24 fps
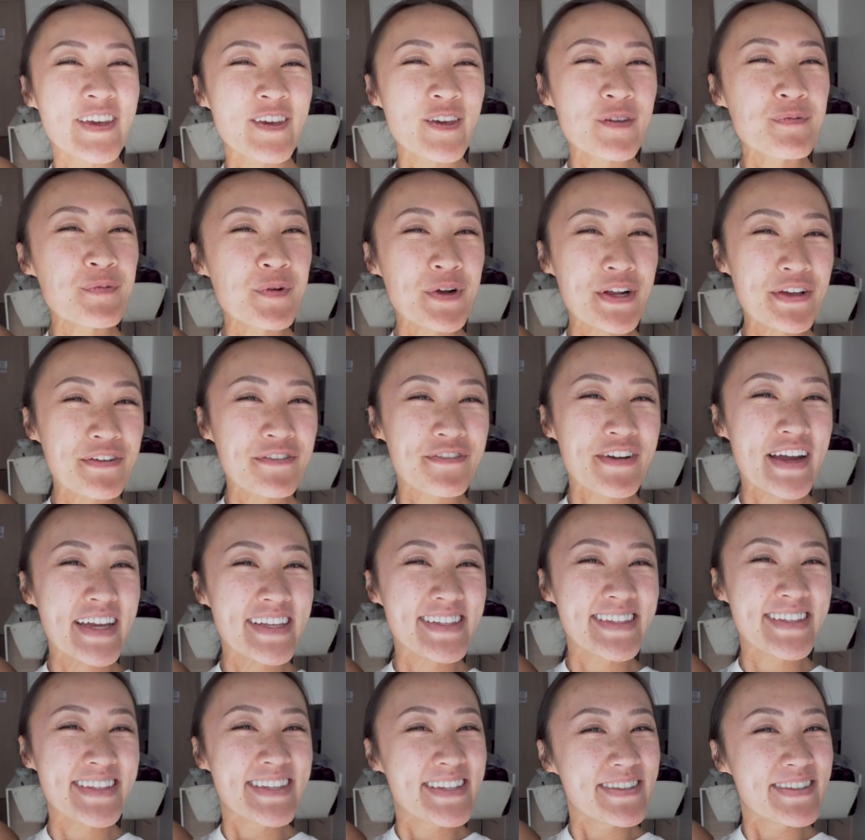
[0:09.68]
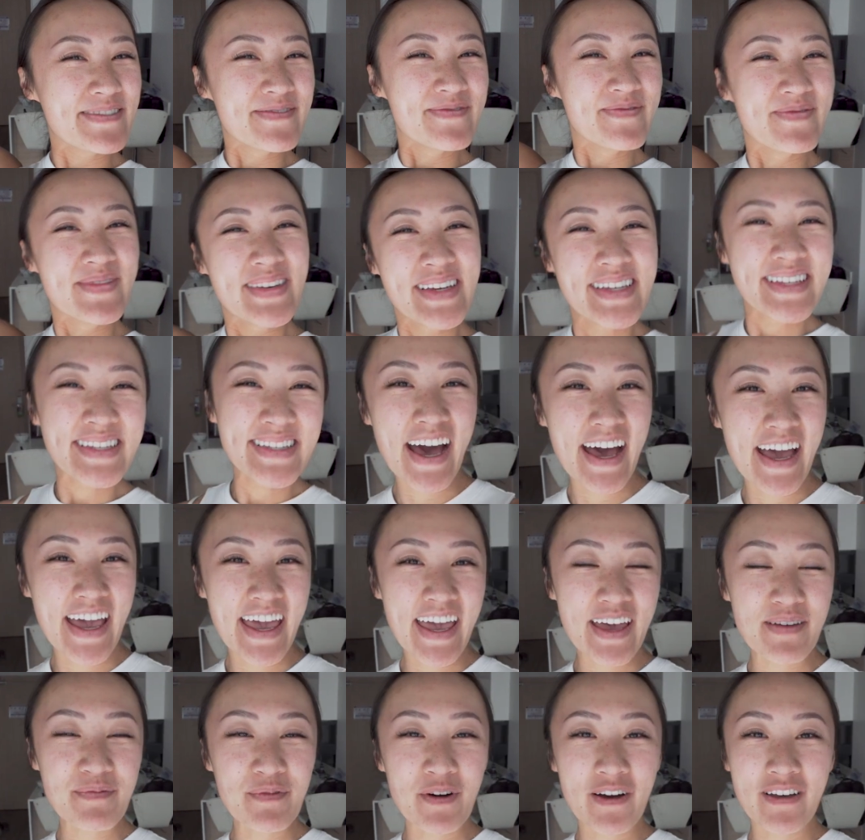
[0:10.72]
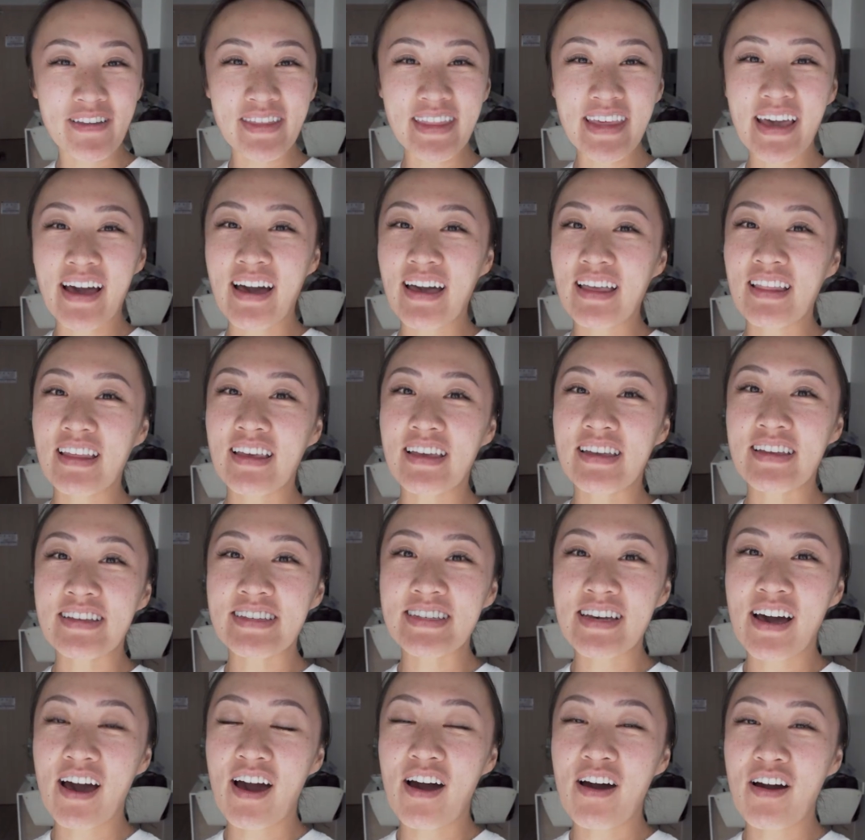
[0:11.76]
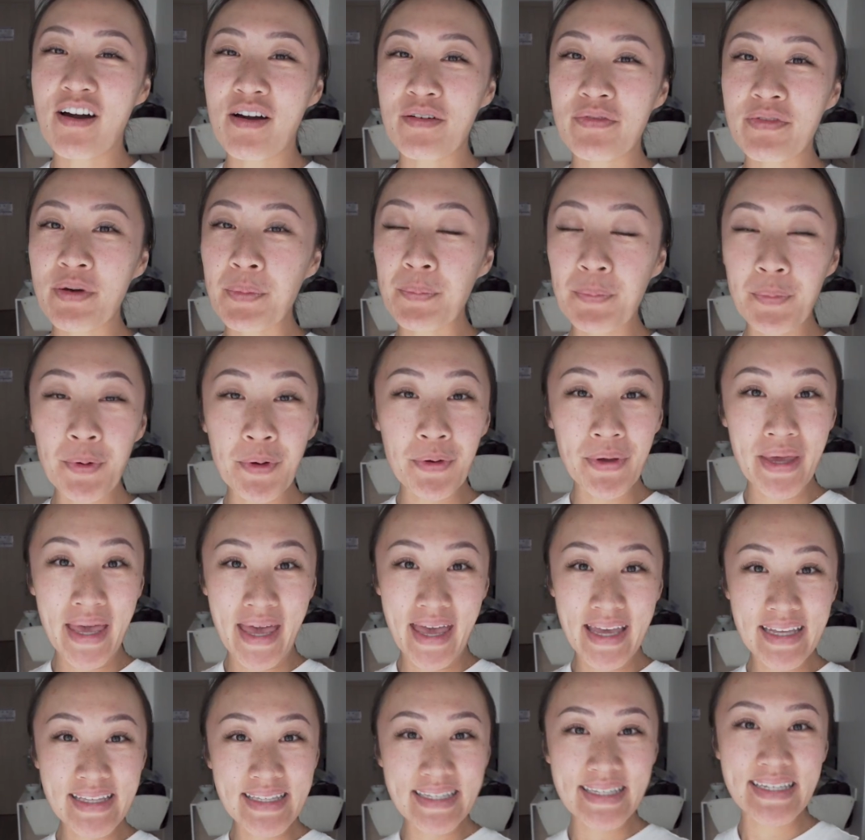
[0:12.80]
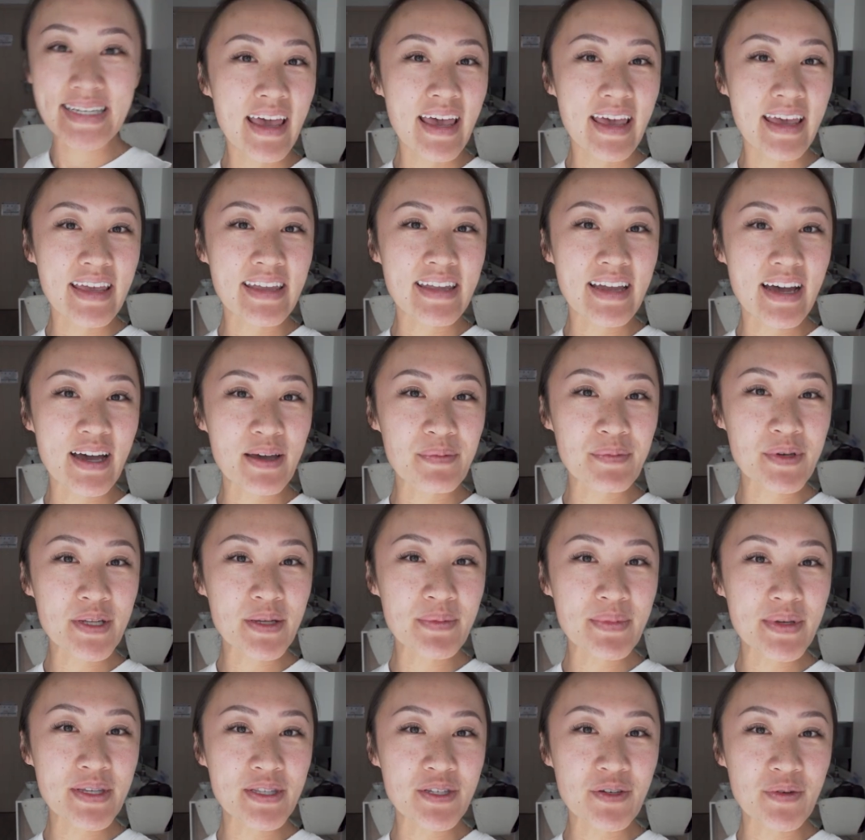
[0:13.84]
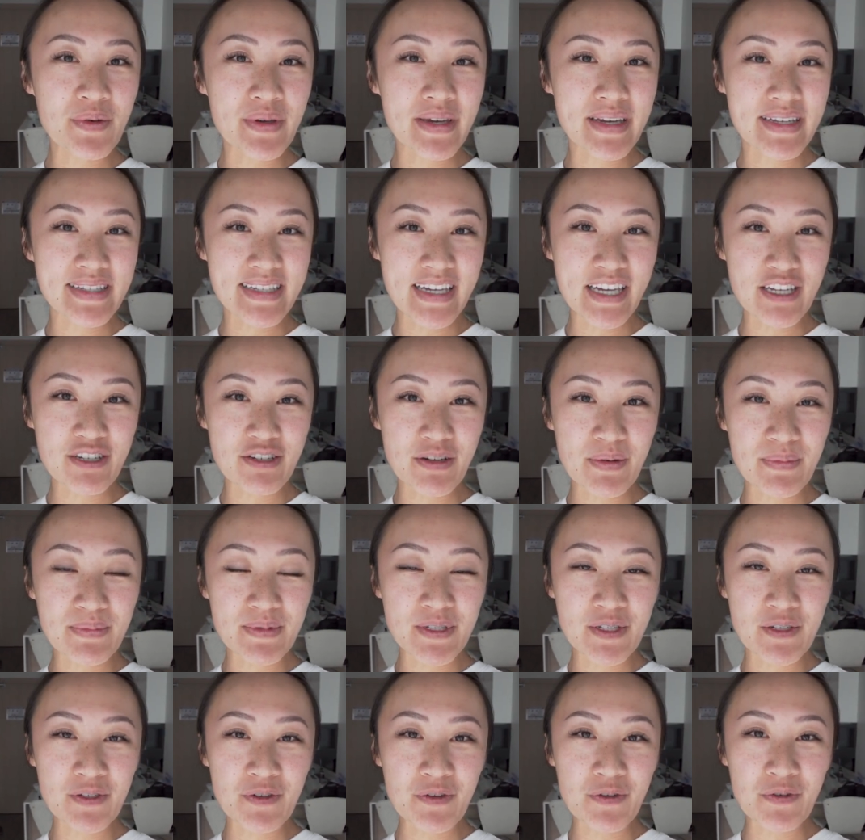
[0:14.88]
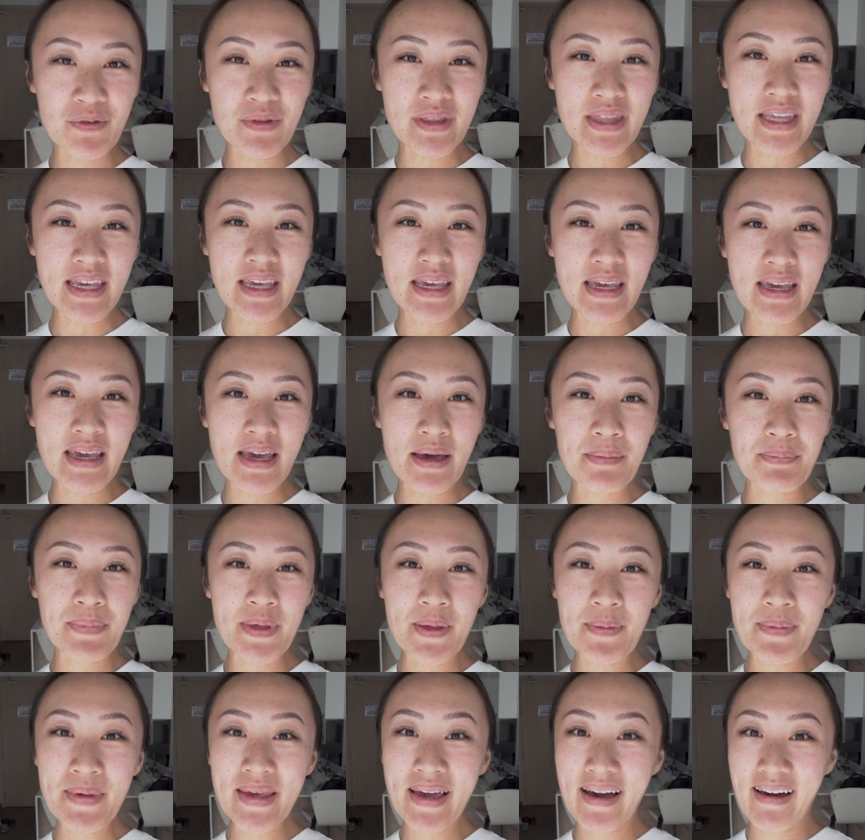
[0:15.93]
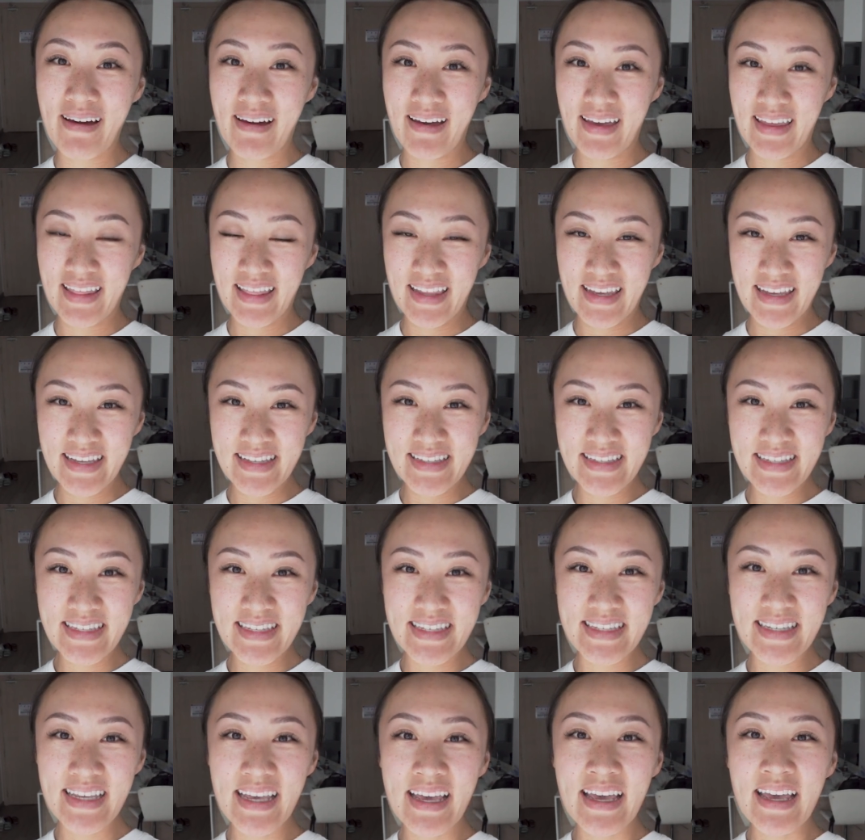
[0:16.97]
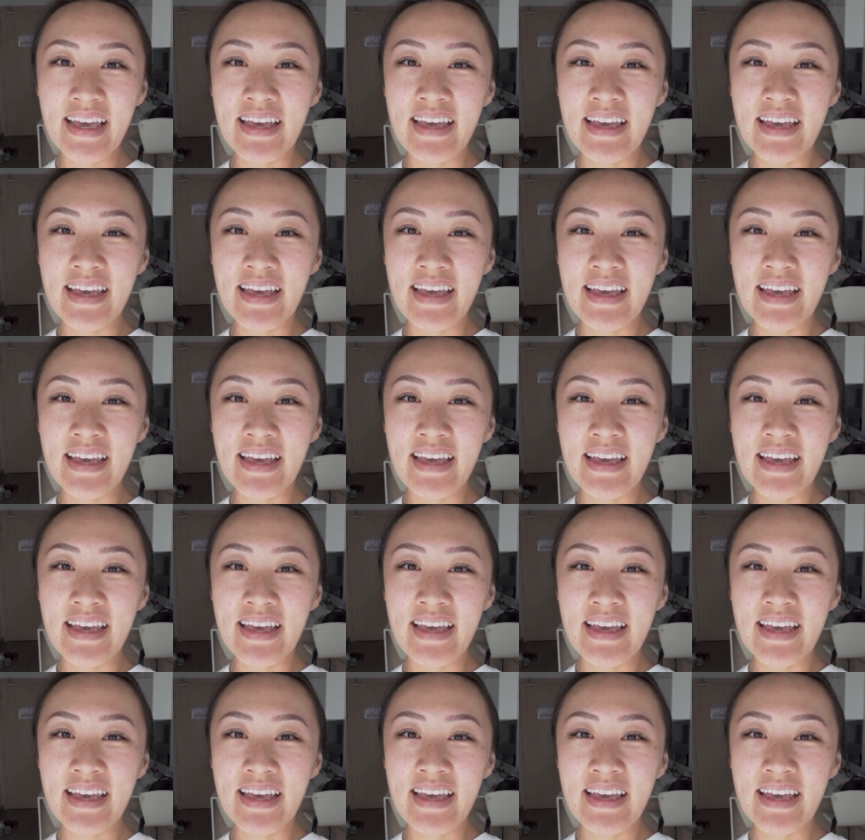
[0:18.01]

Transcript: Good morning, friends. I am on the island of Phuket and I'm going to be doing a day trip to the Phi Phi Islands.